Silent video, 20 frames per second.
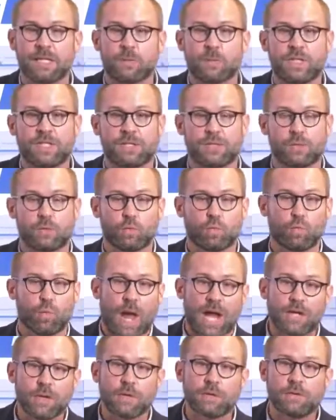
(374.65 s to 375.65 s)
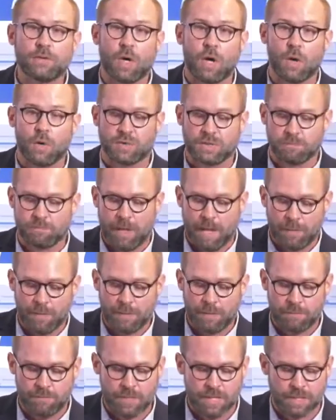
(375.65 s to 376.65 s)
reaches record lows in
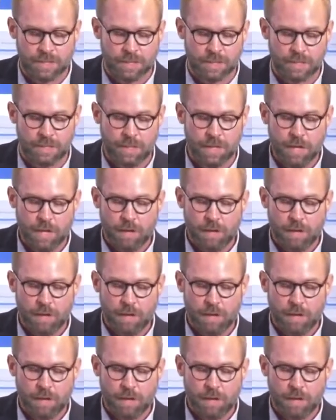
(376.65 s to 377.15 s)
public opinion